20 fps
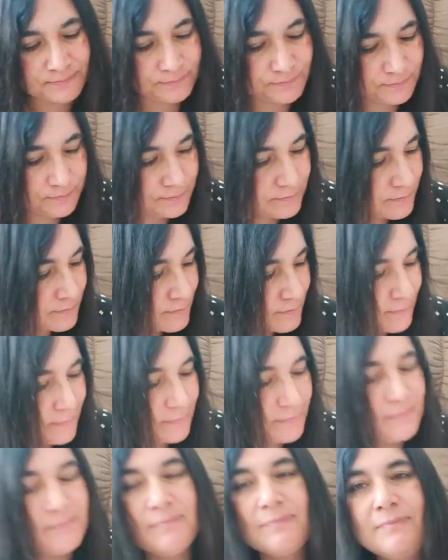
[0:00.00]

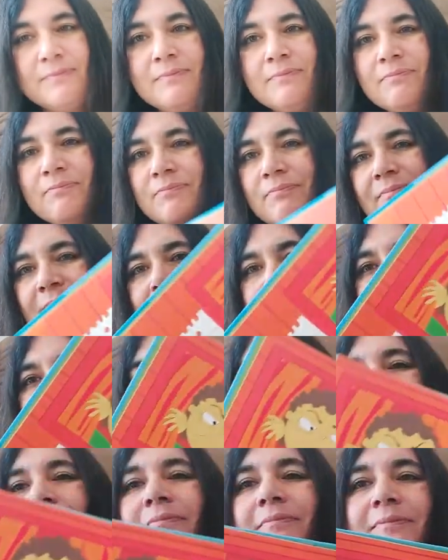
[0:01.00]

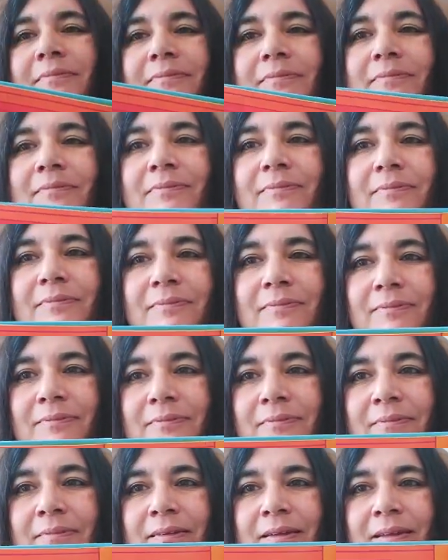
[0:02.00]

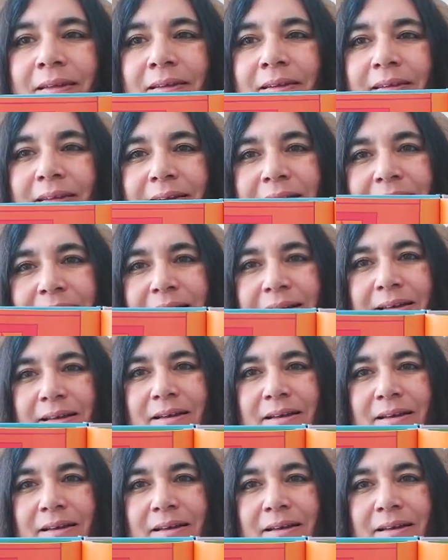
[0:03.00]
[no speech]